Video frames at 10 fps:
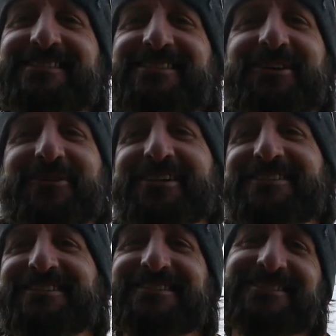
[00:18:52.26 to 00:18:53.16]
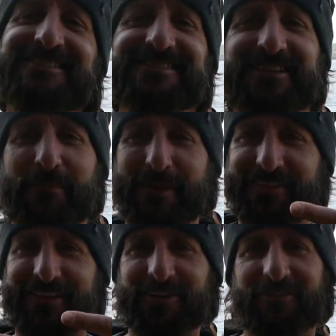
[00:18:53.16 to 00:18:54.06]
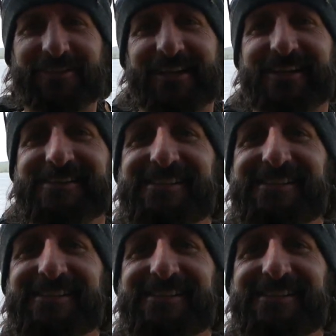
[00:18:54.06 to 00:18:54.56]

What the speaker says: No words. Carpathian Overland.